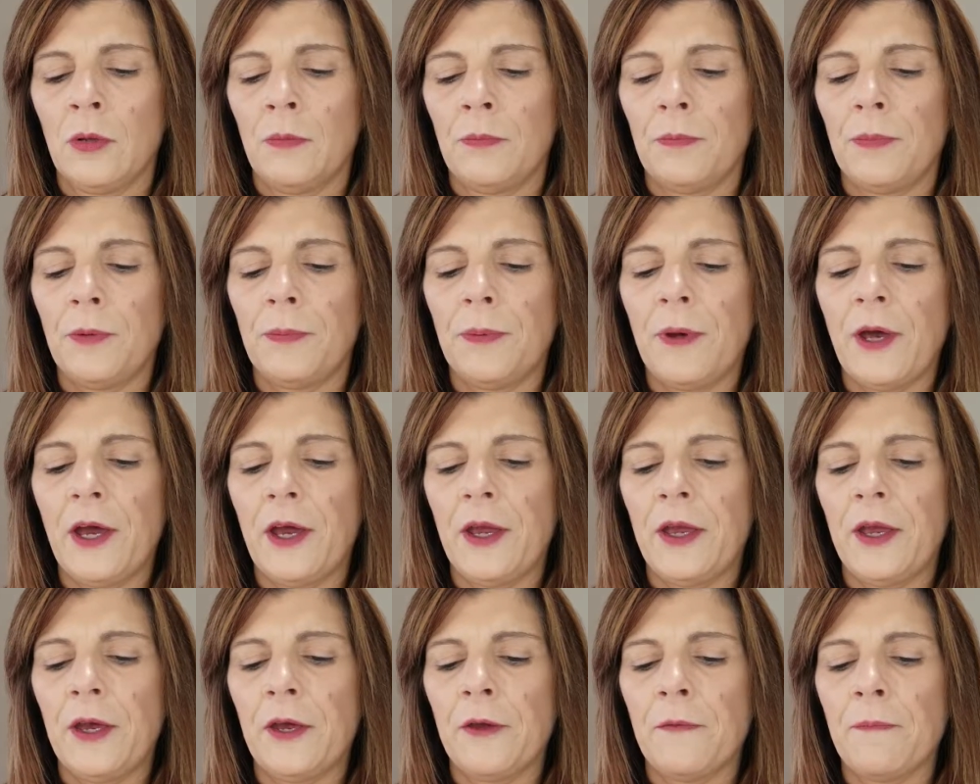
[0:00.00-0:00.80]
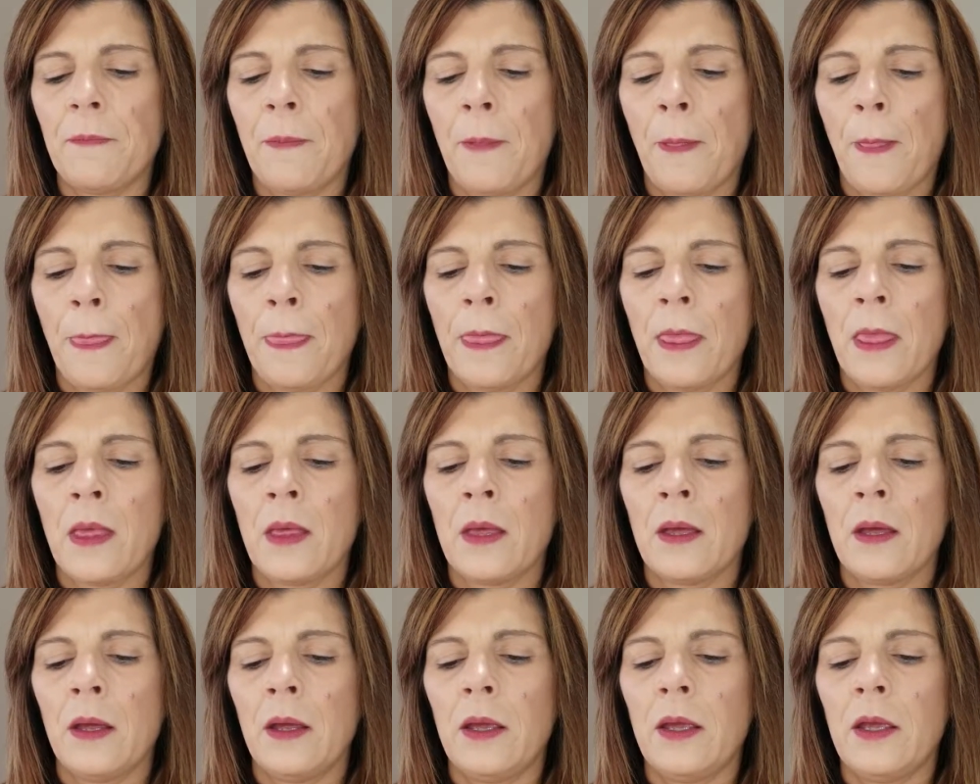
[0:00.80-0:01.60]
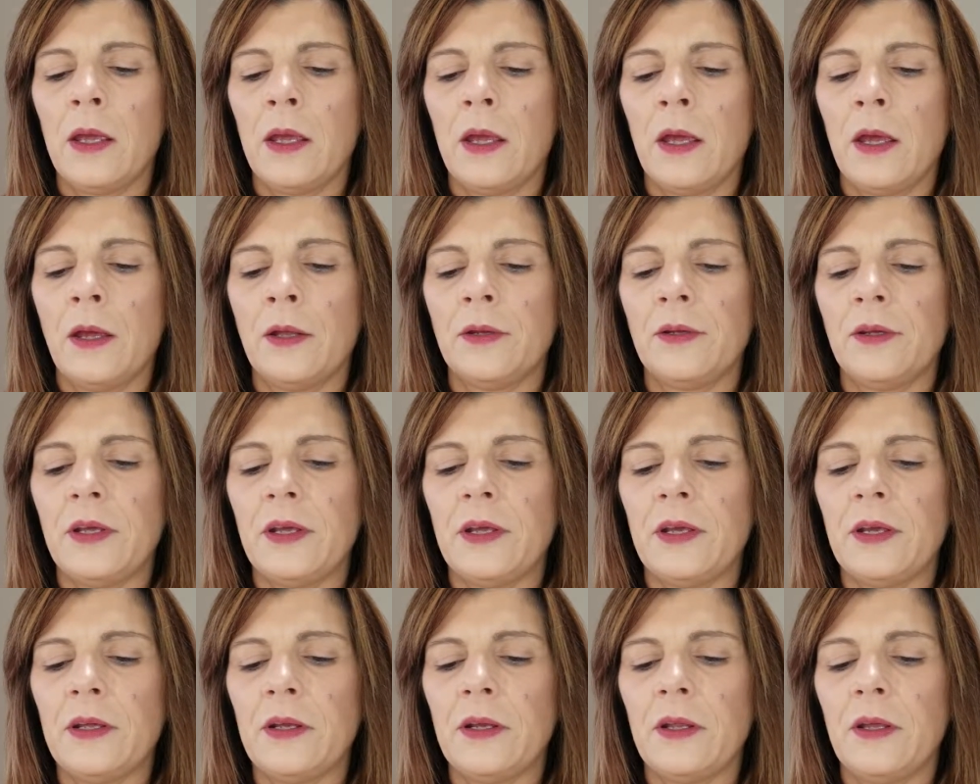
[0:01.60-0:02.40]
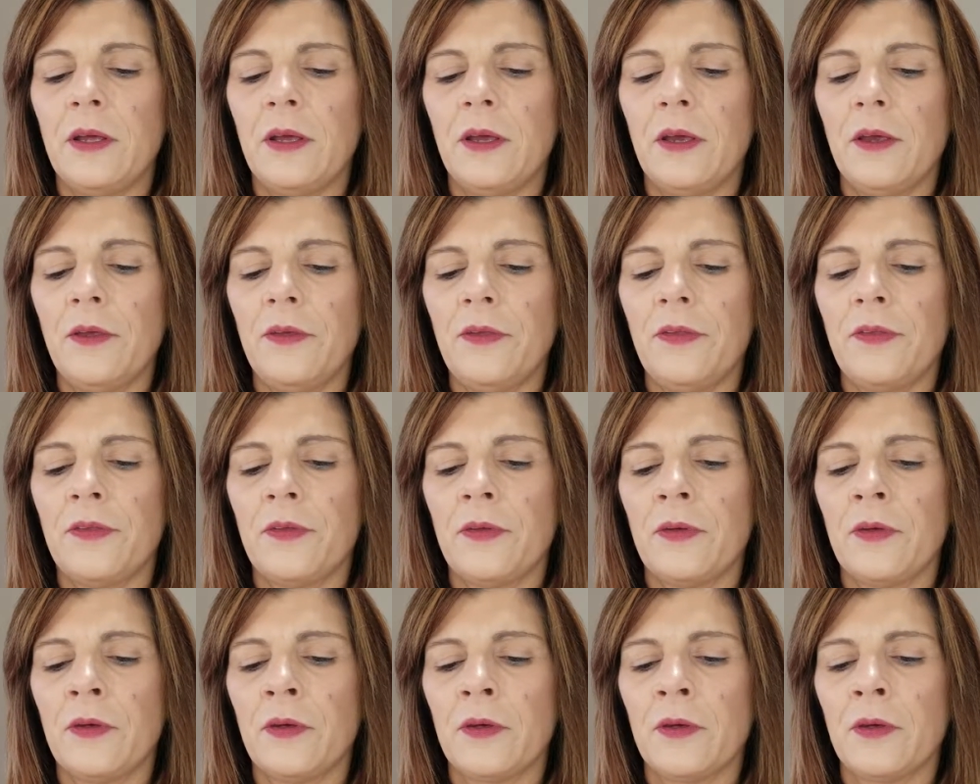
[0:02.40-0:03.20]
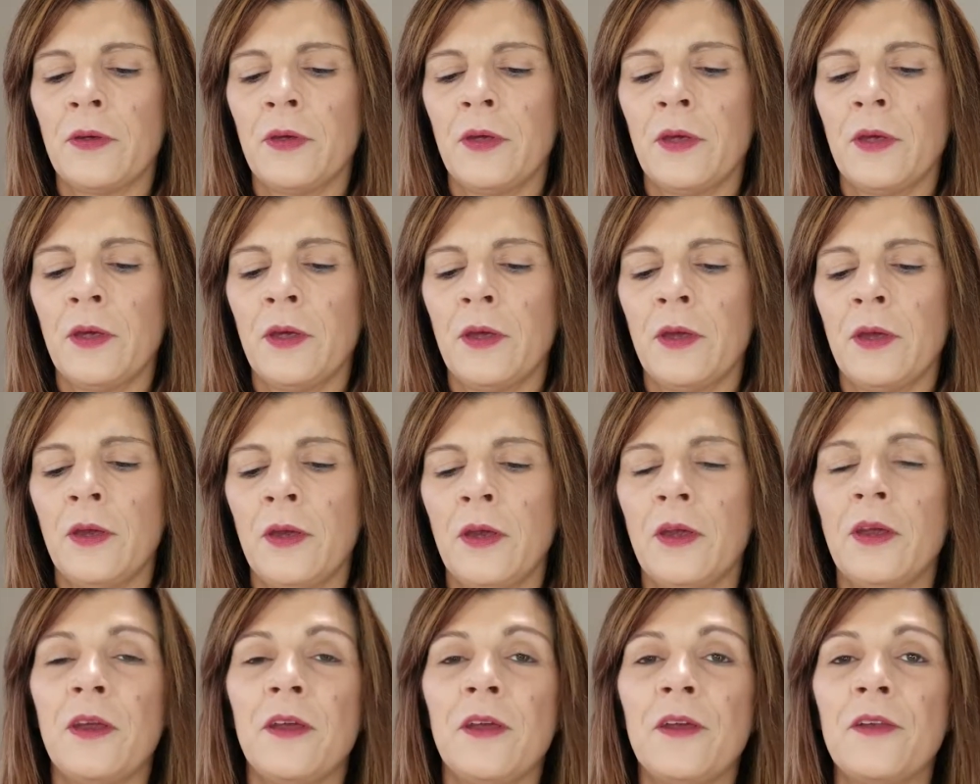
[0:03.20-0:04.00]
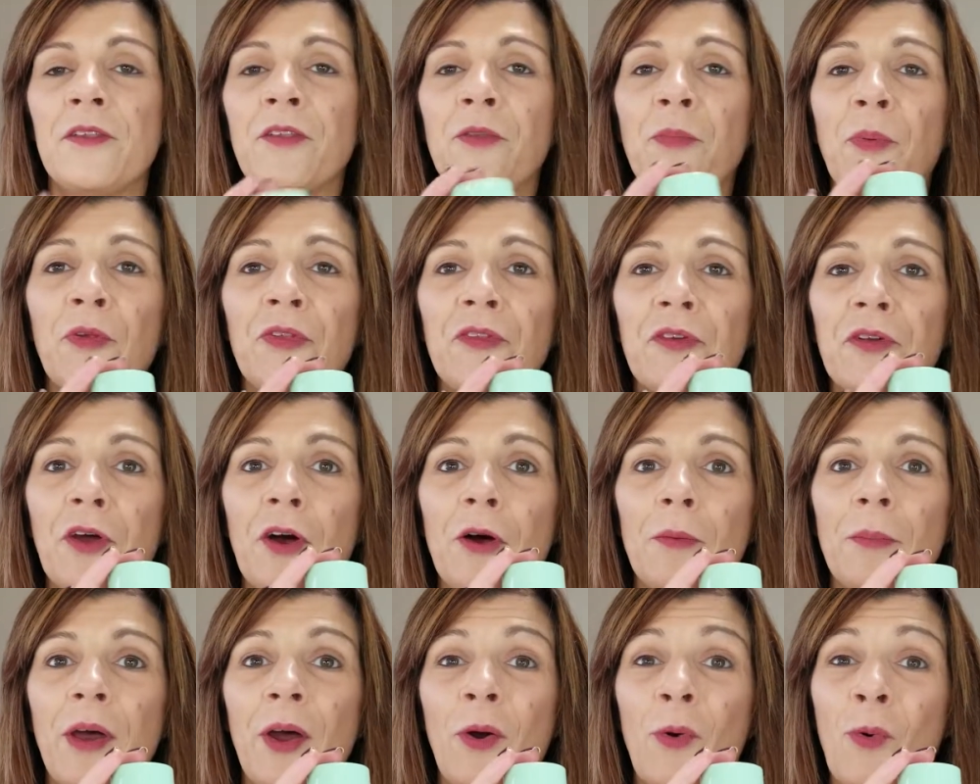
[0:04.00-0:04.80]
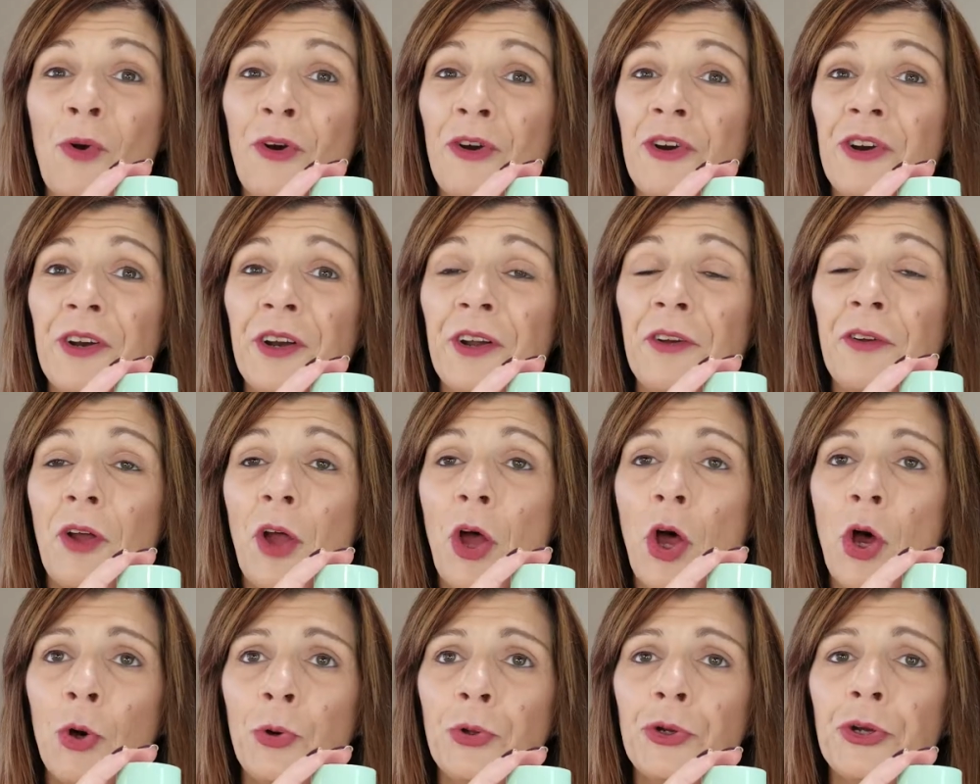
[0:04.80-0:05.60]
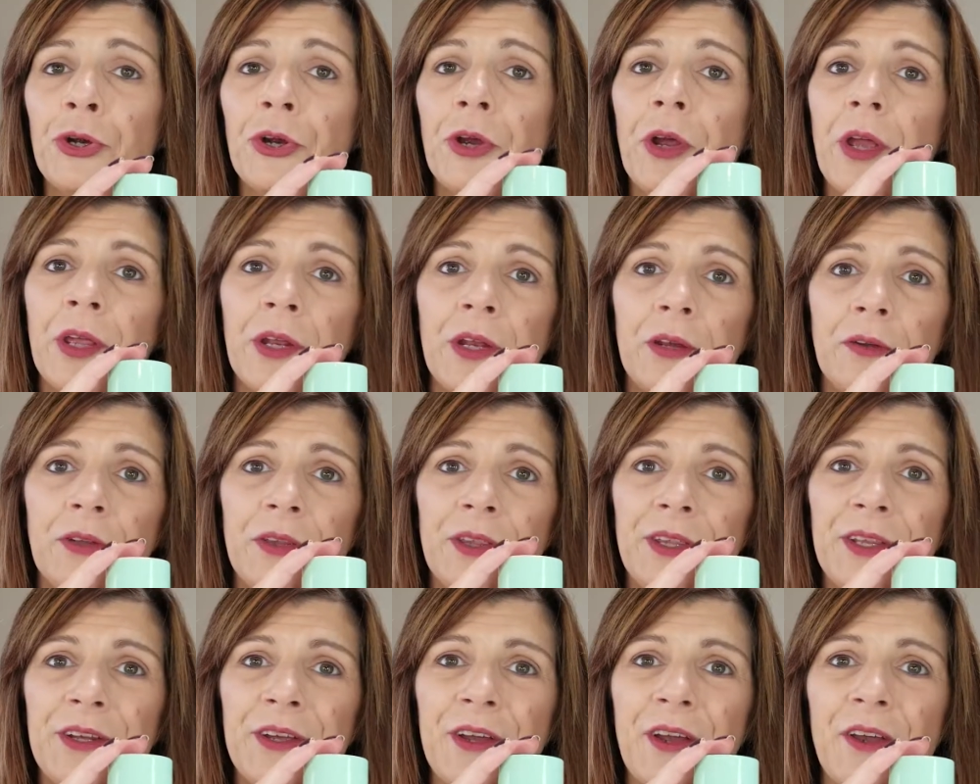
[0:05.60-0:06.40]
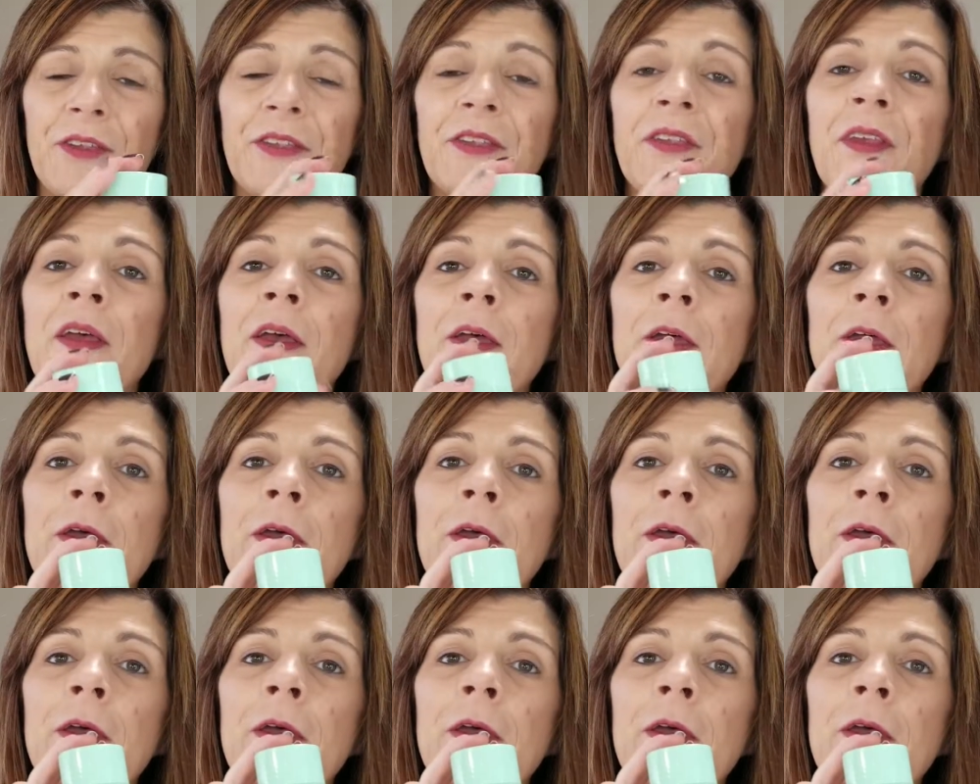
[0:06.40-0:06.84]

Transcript: Papaya. And it is supposed to combat odor and everything else.